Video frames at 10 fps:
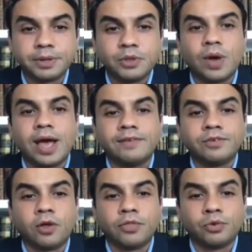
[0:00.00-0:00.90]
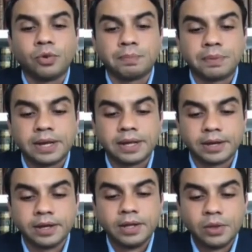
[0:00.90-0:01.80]
but you have gone through a
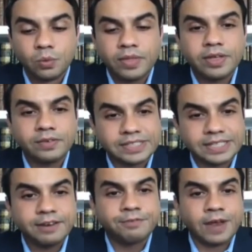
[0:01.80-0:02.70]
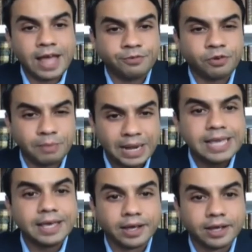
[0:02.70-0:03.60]
period where they've stayed flat for many
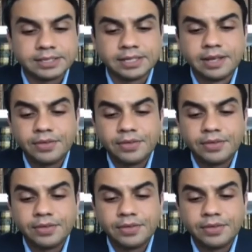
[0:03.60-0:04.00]
years